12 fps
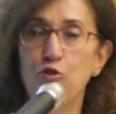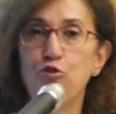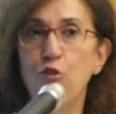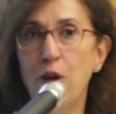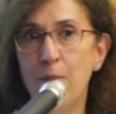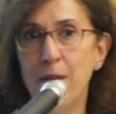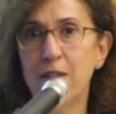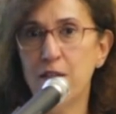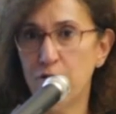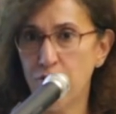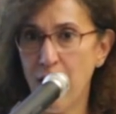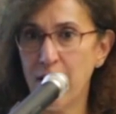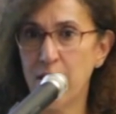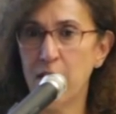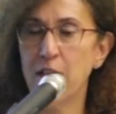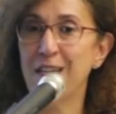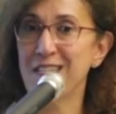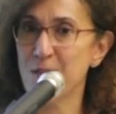to limit
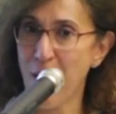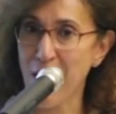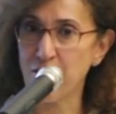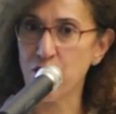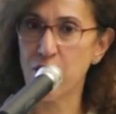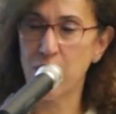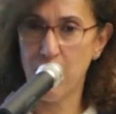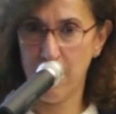Iranian expansion